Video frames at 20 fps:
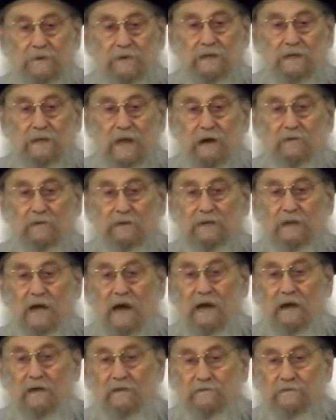be in our
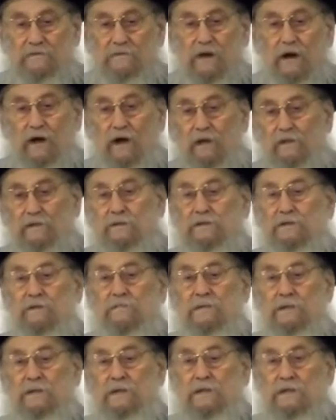lives,
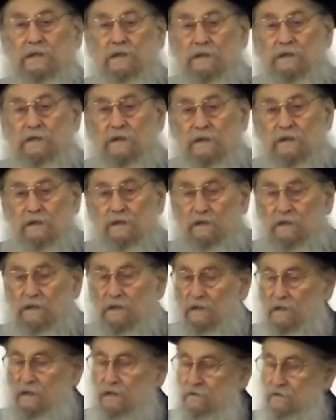ultimately,
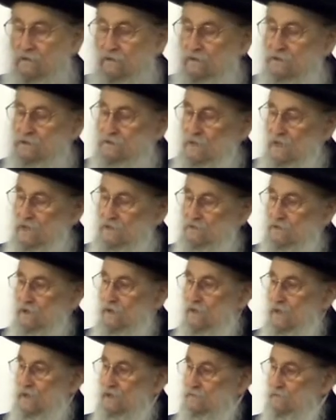as
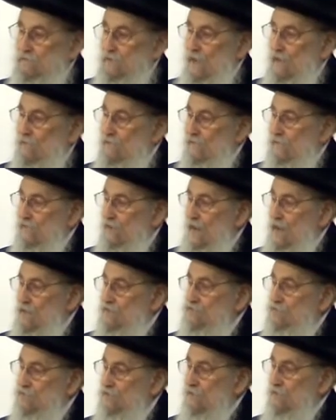long as we have a
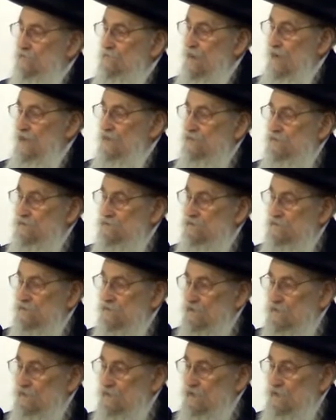rational
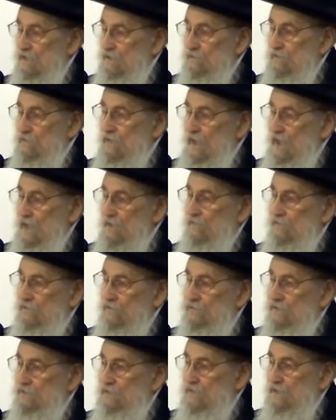mind, we have
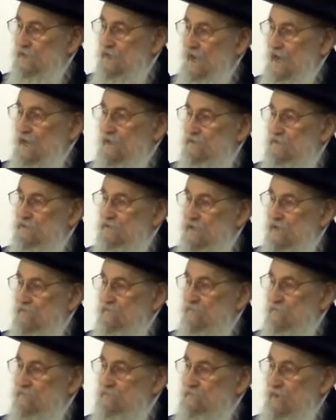what is the
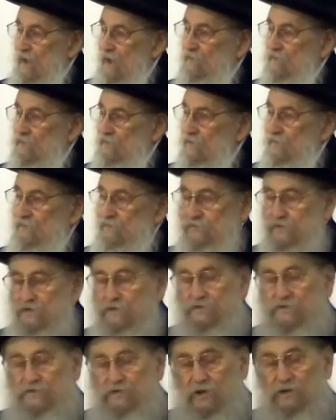God-given power of
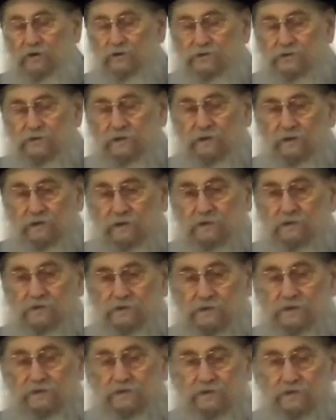free choice, and the
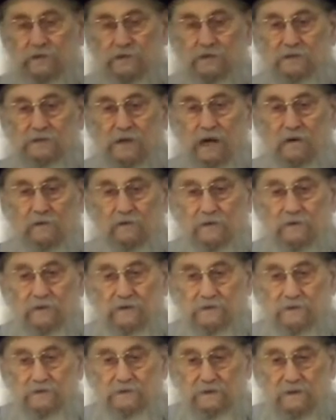decision is
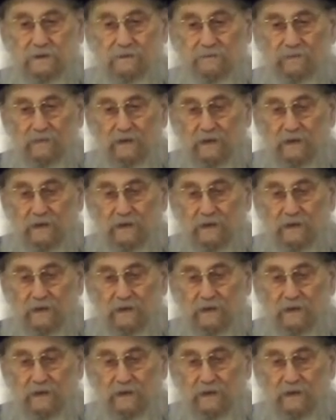ours.